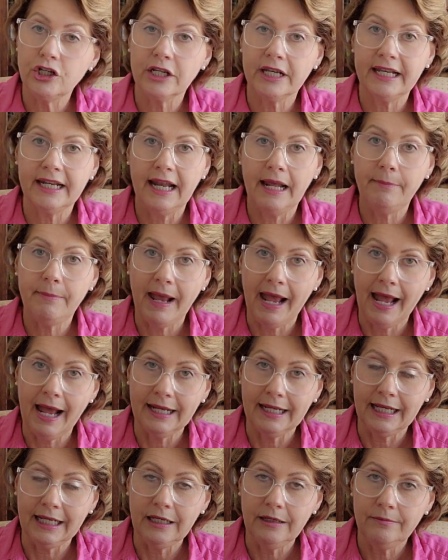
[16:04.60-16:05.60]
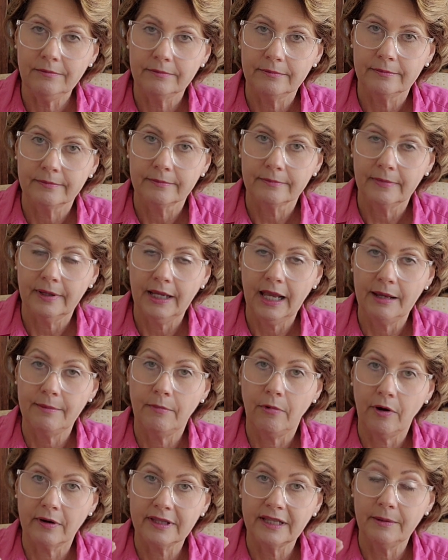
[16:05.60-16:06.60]
in a baggie and
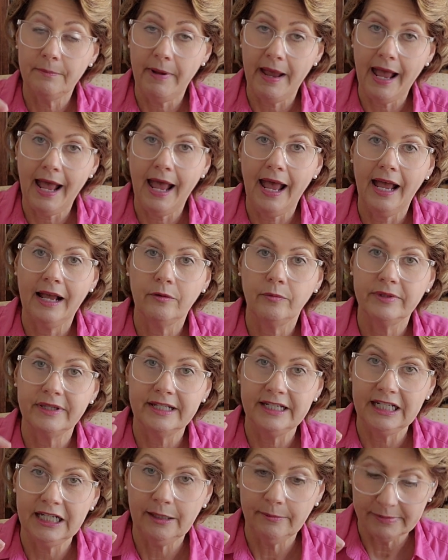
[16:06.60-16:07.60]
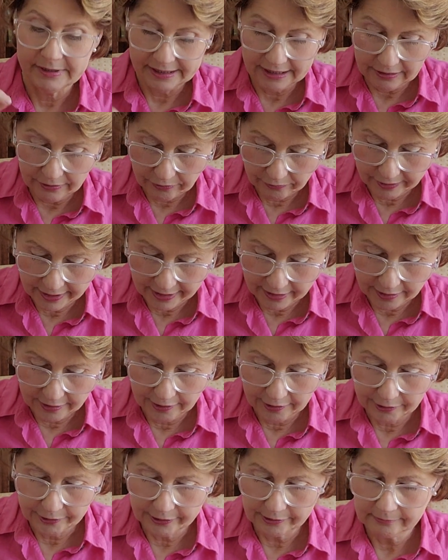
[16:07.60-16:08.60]
marked the bag with a DMC thread
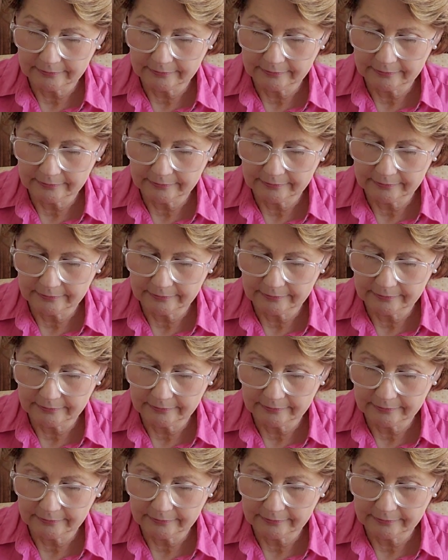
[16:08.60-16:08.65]
color.